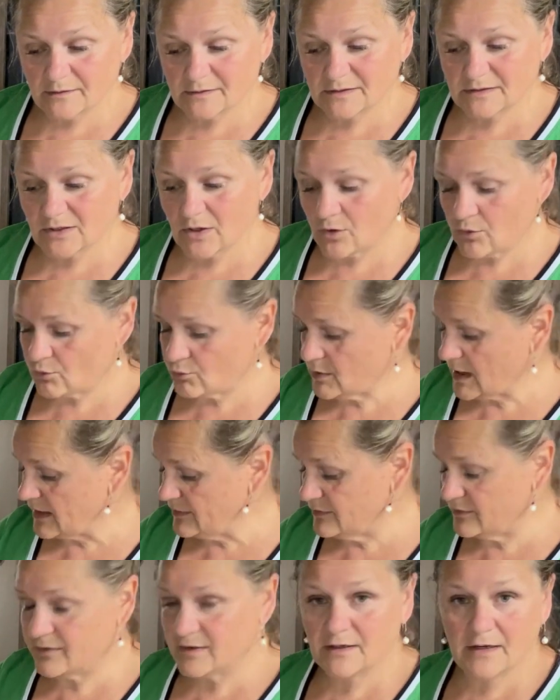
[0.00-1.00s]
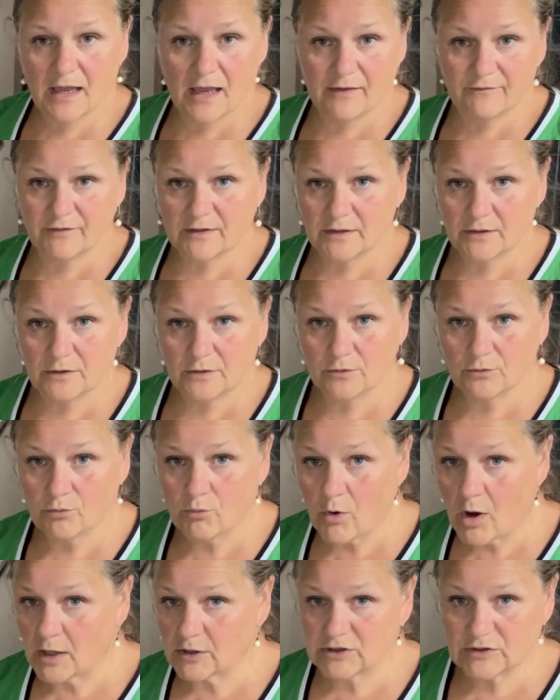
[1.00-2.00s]
So rather than having you
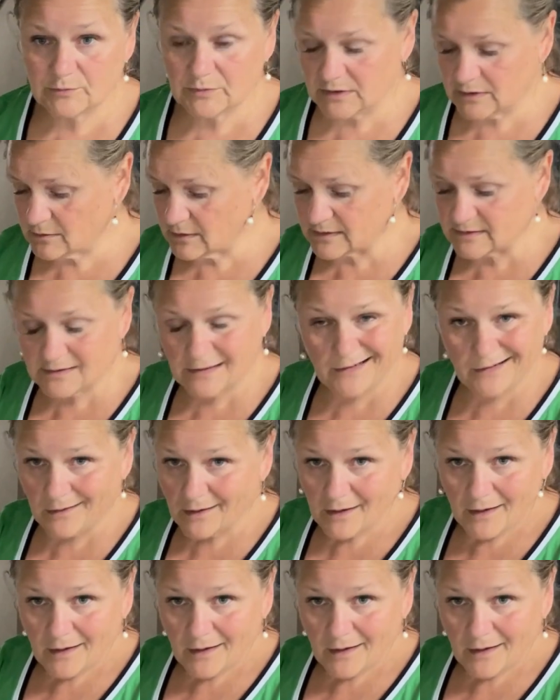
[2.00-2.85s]
watch me as I